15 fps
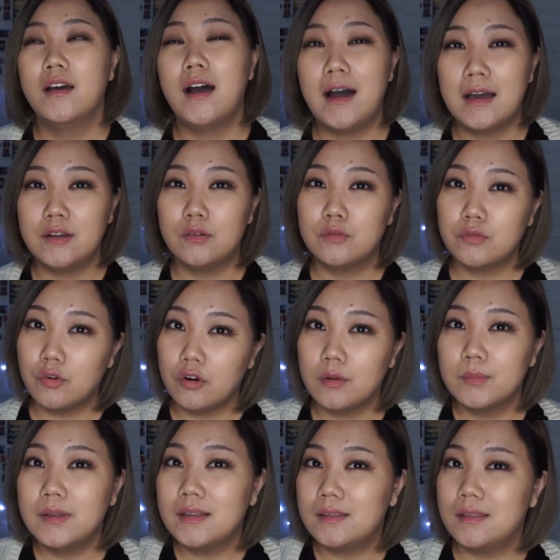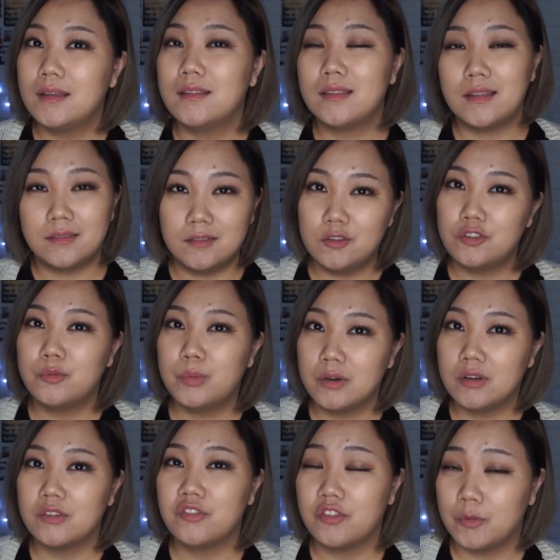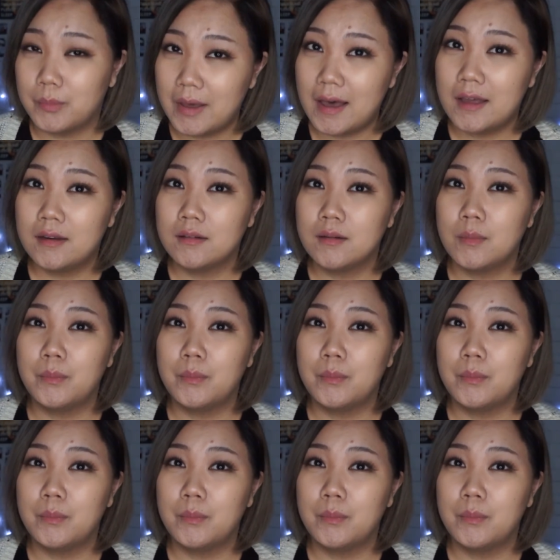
I don't normally think that these spirits are bad,